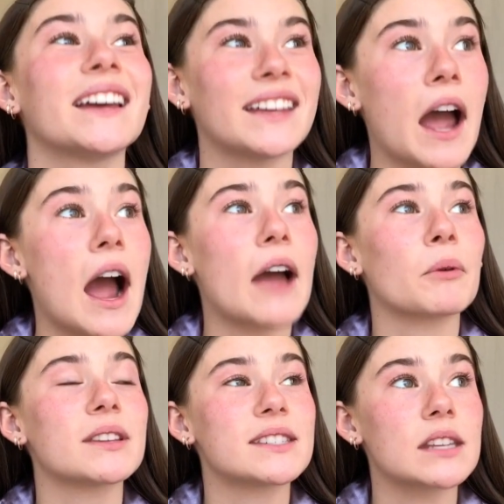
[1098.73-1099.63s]
yeah, I
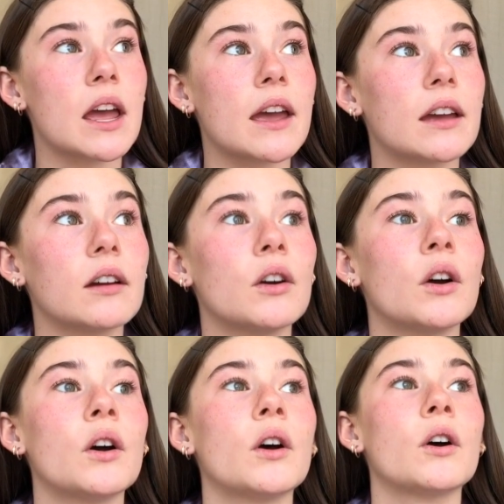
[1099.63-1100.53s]
would say
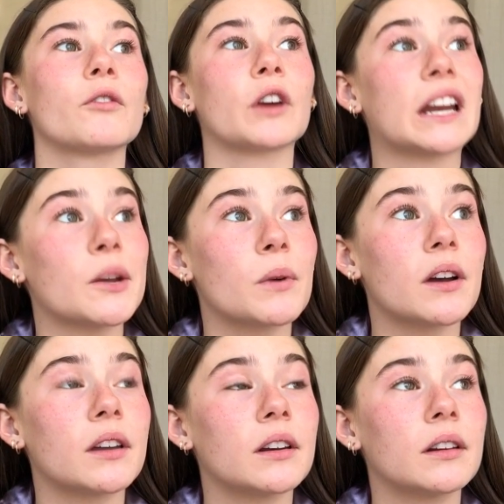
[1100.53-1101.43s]
for
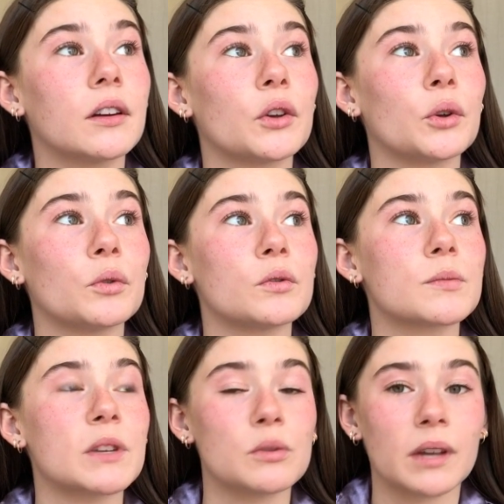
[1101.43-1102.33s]
anyone who's
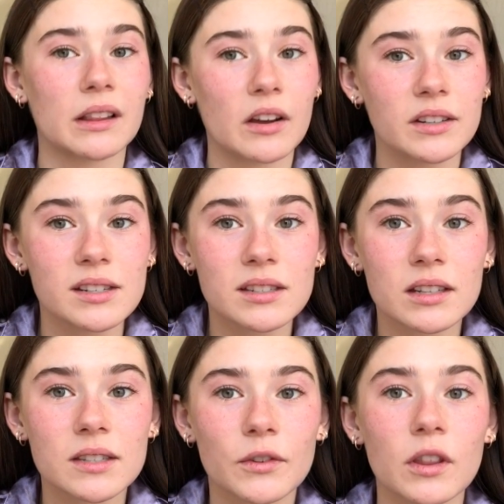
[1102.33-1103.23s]
been doing long
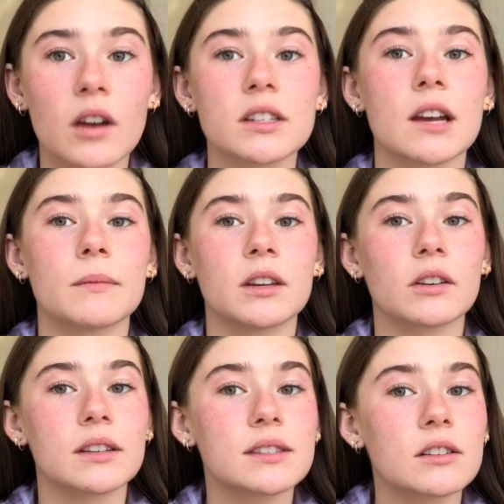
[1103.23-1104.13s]
distance for a long time and you're
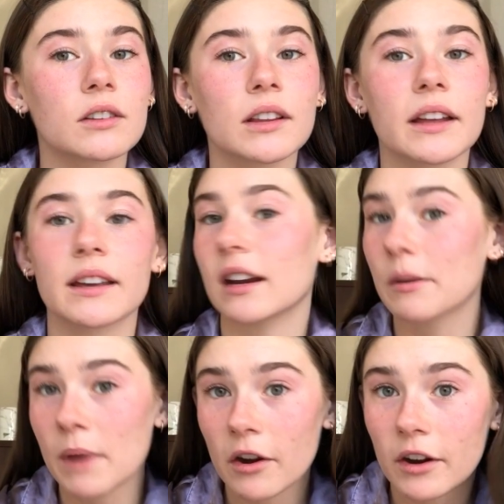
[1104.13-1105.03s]
considering like
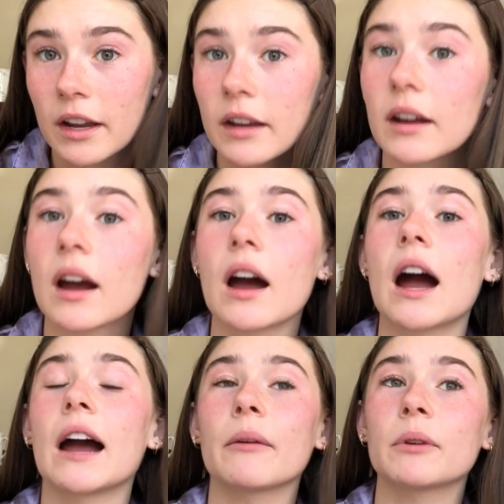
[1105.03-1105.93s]
getting married,
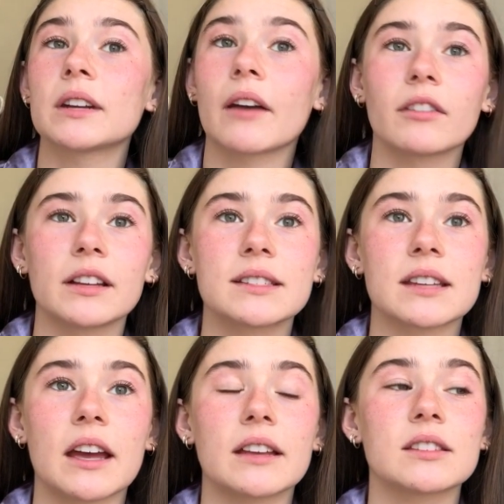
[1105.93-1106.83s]
I would definitely
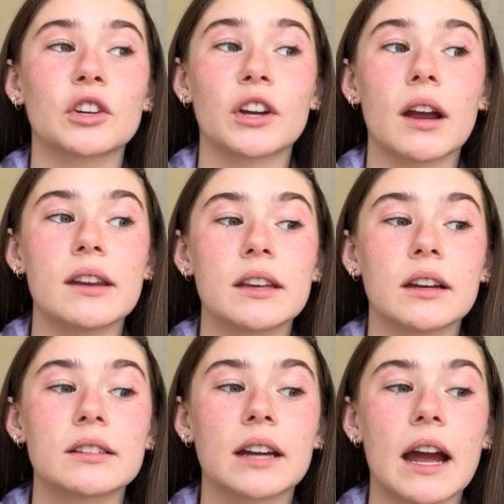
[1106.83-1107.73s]
say it's a good
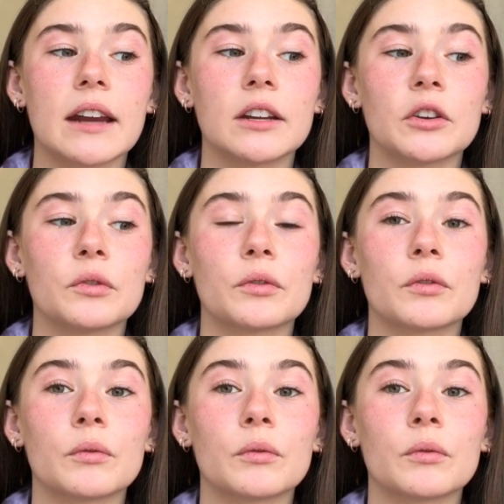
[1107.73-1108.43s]
idea to kind of